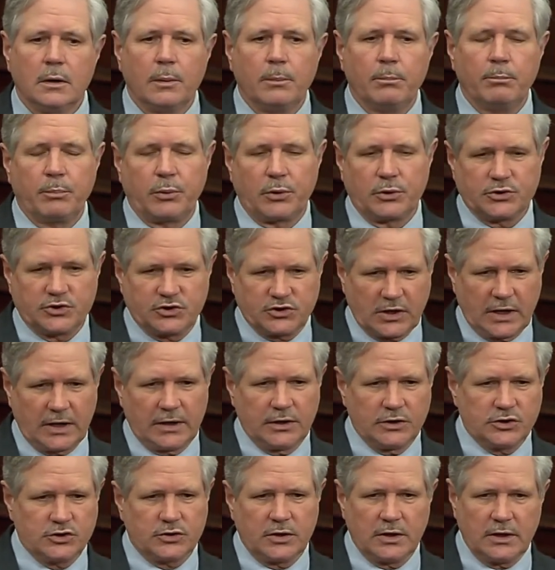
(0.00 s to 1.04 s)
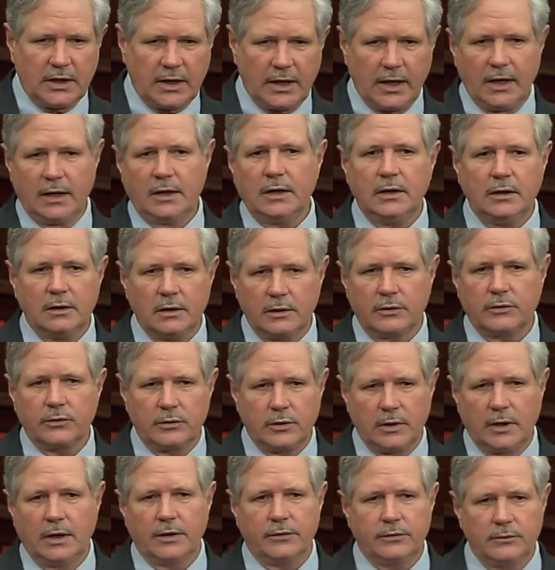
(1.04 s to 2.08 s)
percentage than any
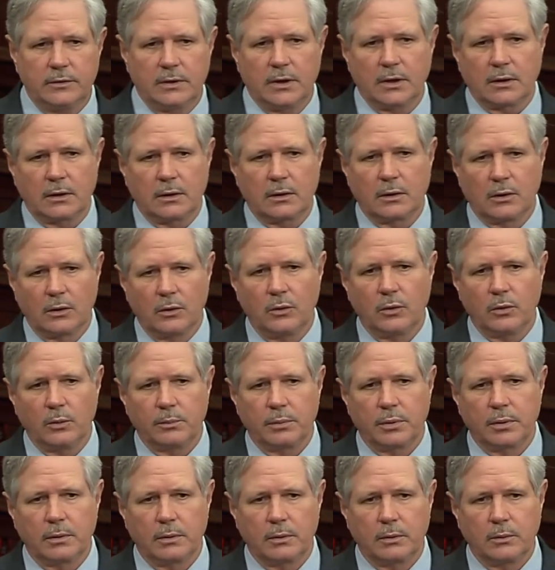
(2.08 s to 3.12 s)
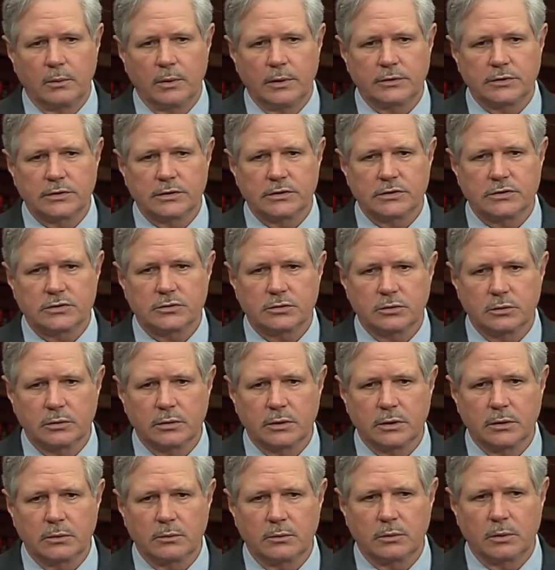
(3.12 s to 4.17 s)
other ethnic group, which is
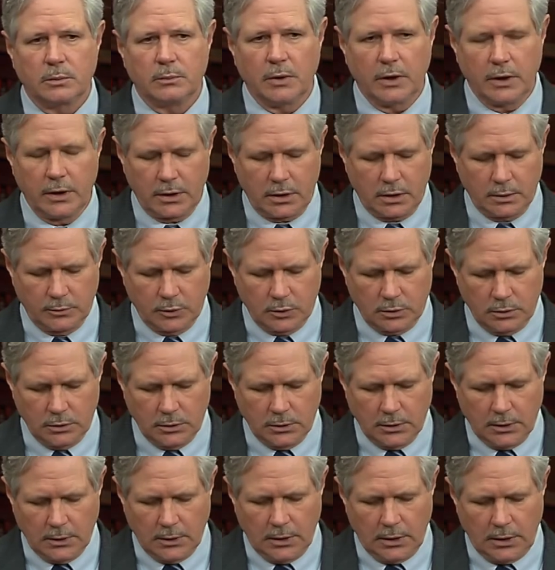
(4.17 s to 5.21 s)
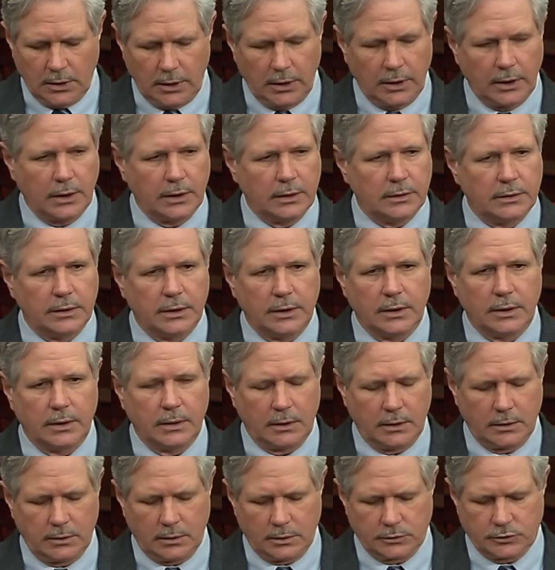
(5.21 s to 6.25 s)
truly remarkable and
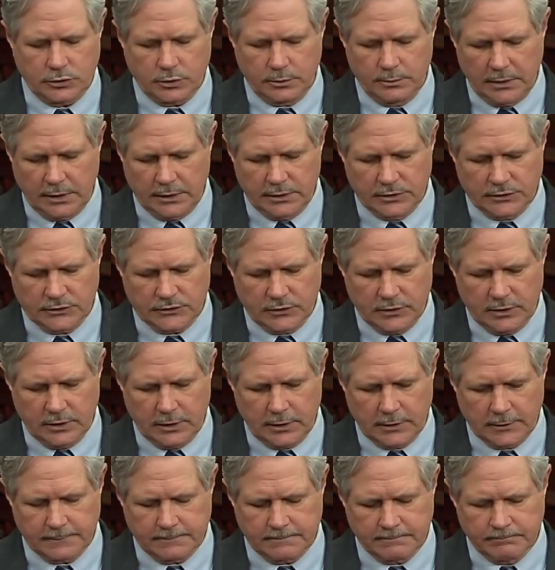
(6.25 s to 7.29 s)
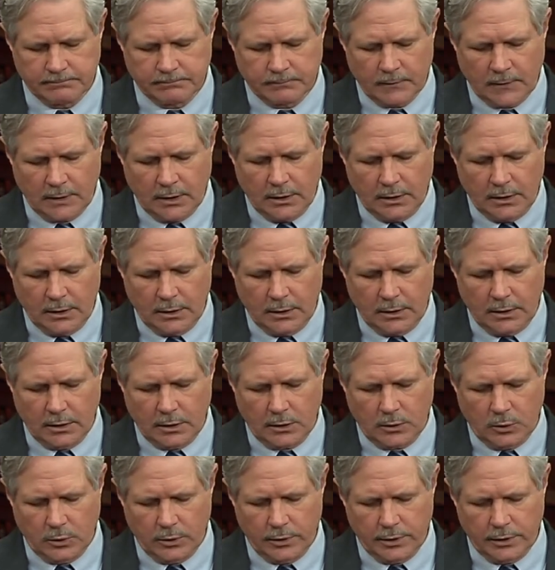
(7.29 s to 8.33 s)
a tremendous thing.
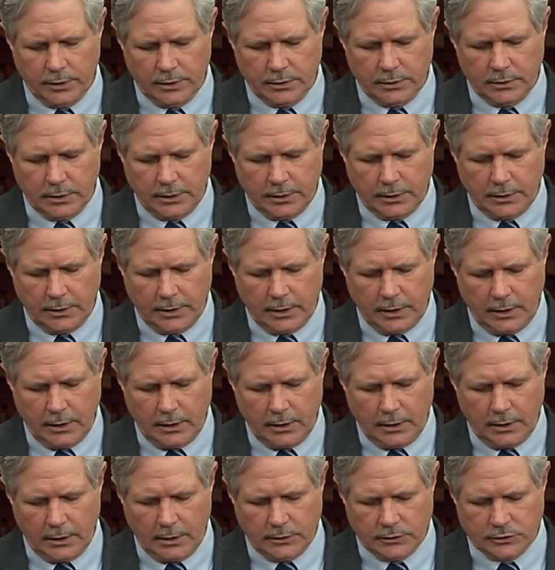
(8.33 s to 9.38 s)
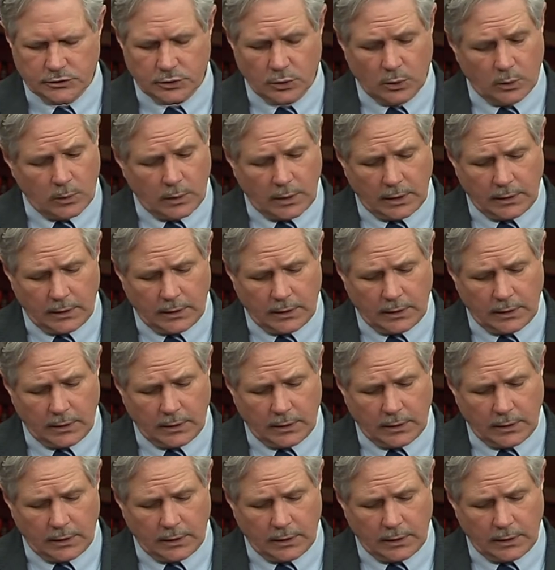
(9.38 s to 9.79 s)
So